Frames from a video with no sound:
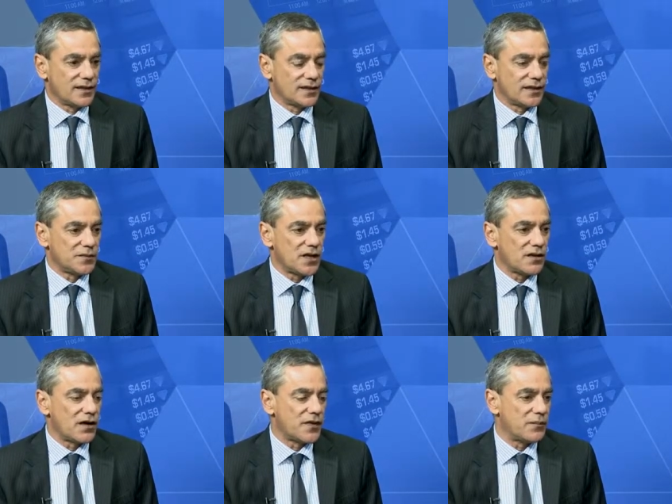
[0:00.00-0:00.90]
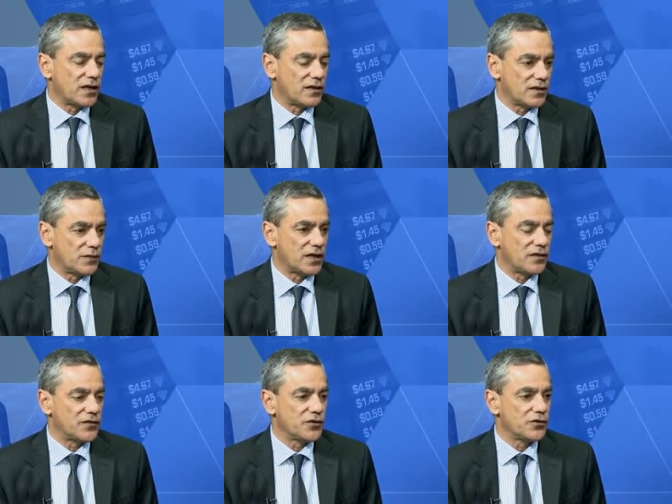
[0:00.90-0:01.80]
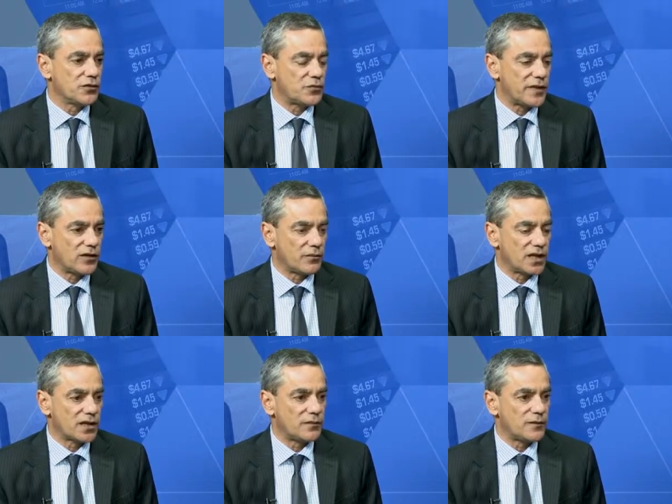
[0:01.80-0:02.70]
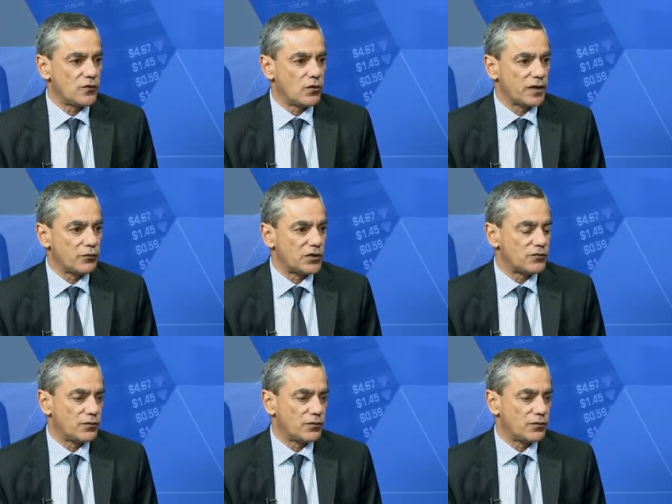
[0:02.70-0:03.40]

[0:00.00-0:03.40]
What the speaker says: There'd be a few which may not be underperforming,